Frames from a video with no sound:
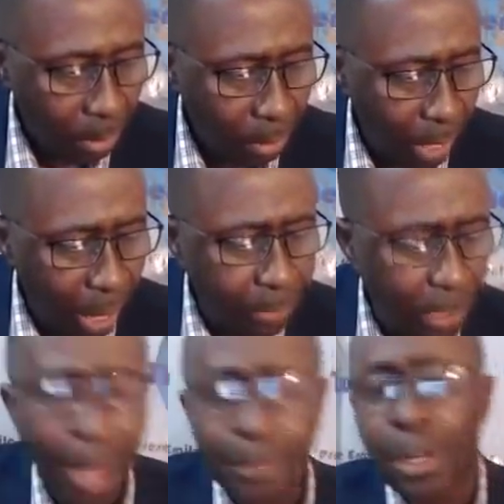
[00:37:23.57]
Oh yeah,
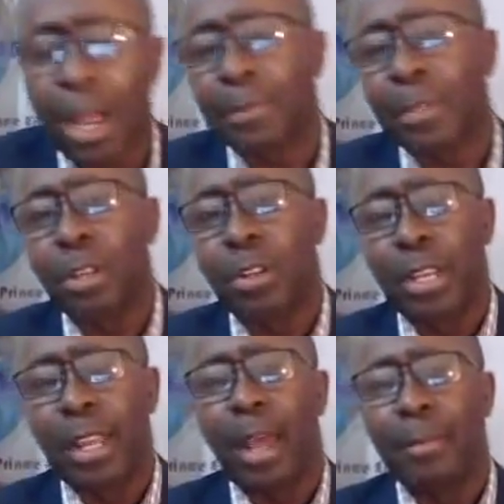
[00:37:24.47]

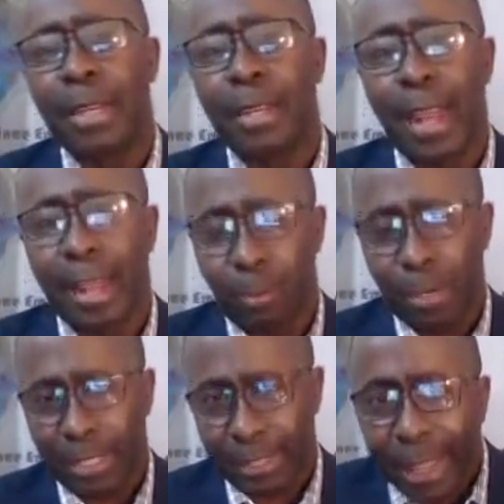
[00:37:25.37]
absolutely. I mean, like we
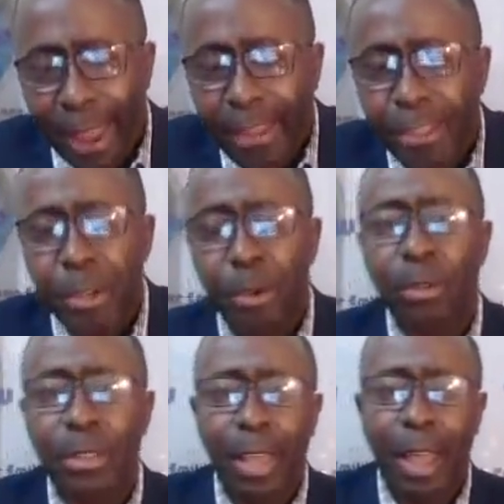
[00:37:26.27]
said, you know,
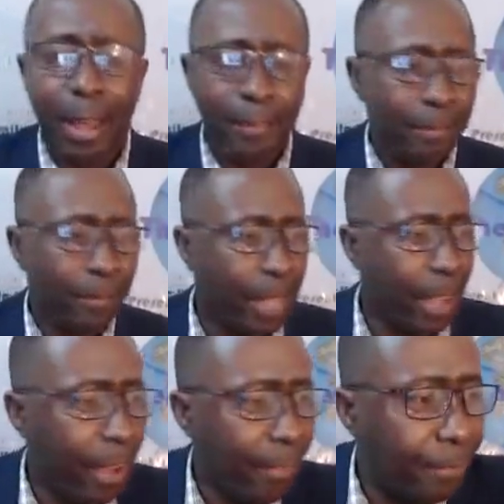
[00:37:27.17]
there
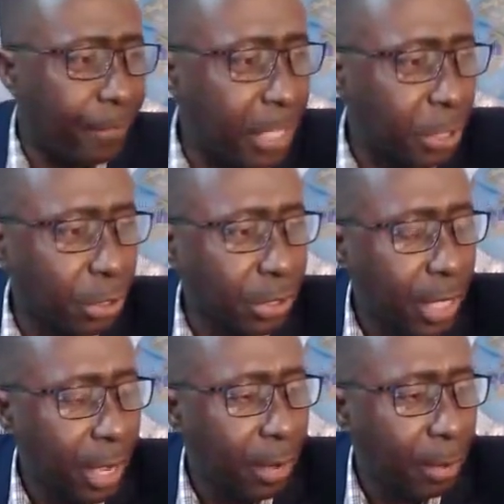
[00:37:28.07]
are victors now.